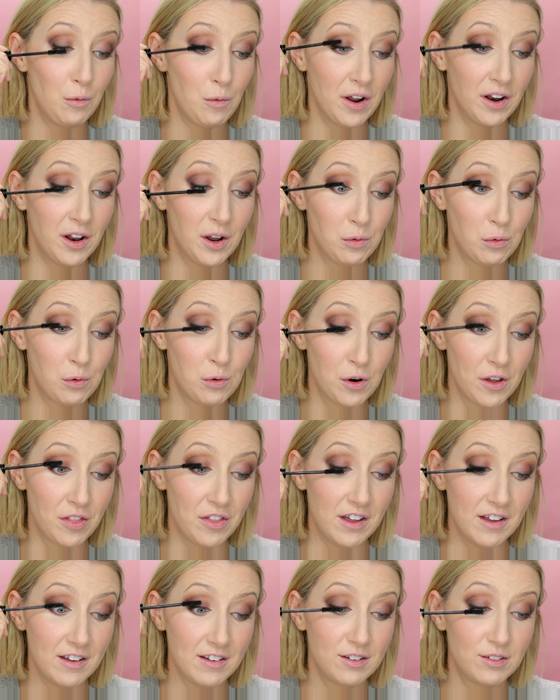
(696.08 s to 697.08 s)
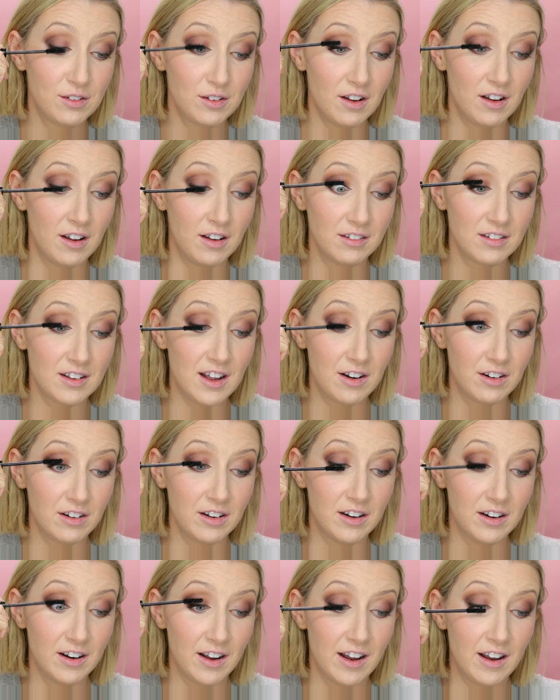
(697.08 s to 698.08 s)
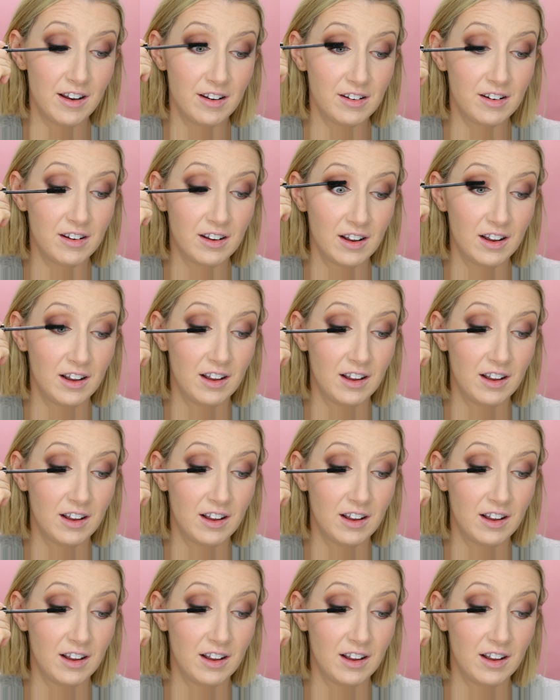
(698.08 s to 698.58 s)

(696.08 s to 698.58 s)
when I wore this on Saturday night,